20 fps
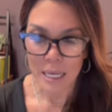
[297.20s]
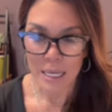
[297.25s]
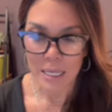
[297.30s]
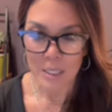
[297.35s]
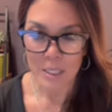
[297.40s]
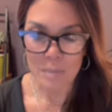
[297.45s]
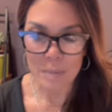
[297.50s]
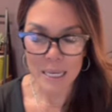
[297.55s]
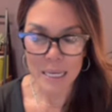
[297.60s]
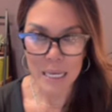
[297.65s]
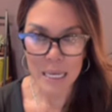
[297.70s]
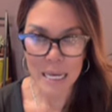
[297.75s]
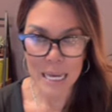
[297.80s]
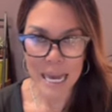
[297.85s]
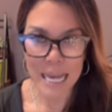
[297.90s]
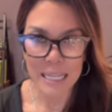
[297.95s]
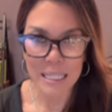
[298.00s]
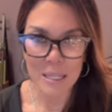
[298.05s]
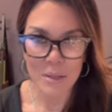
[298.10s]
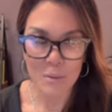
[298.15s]
to be
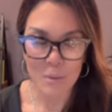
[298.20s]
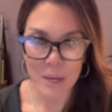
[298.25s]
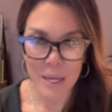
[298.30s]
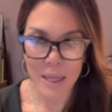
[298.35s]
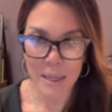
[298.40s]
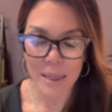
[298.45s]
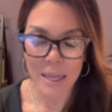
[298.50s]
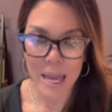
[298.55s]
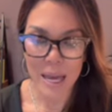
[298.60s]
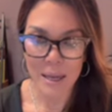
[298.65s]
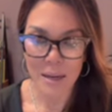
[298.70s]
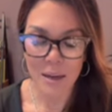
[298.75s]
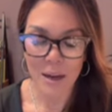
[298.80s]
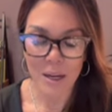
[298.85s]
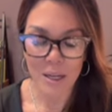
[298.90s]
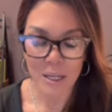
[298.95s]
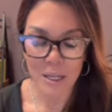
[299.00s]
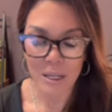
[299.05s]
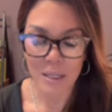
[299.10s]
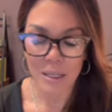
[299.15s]
connected with and
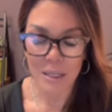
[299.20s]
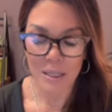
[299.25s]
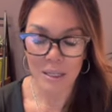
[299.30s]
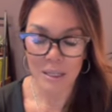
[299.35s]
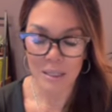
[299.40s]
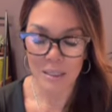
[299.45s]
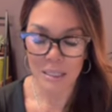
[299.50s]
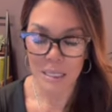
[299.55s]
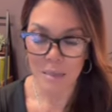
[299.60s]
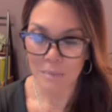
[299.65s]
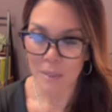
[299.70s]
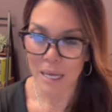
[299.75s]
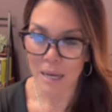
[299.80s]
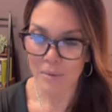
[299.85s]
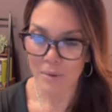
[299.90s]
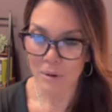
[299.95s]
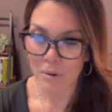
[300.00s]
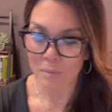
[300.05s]
on a deep level.